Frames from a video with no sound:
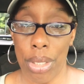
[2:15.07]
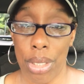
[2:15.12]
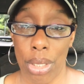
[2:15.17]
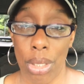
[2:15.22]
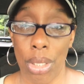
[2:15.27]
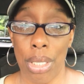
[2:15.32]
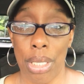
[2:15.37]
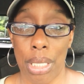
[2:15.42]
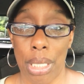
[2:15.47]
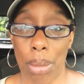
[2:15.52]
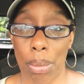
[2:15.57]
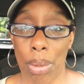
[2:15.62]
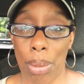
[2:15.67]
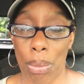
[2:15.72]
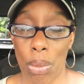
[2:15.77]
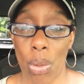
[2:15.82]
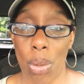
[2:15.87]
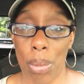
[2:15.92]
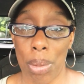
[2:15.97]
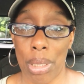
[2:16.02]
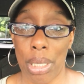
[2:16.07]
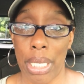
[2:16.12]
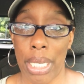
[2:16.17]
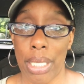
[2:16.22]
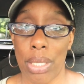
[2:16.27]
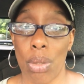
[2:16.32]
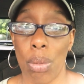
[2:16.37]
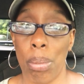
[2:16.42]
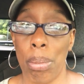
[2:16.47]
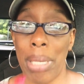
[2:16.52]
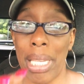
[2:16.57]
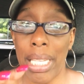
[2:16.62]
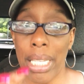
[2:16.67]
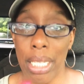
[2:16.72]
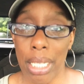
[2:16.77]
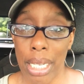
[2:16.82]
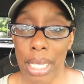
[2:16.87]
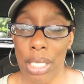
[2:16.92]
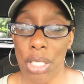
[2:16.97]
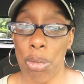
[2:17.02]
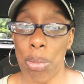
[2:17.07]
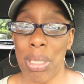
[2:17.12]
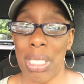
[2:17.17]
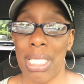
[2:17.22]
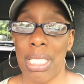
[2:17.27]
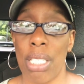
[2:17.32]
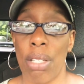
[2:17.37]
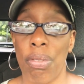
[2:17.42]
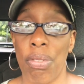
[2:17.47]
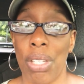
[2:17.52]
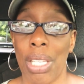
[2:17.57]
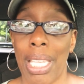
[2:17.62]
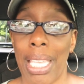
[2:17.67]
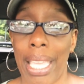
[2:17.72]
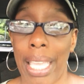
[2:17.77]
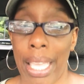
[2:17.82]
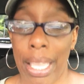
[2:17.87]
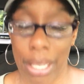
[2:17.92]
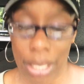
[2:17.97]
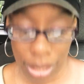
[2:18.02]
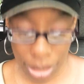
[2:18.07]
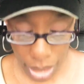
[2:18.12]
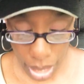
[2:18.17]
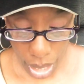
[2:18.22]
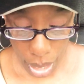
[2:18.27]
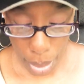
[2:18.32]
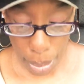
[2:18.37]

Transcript: You understand where I'm going with that? So make it as specific as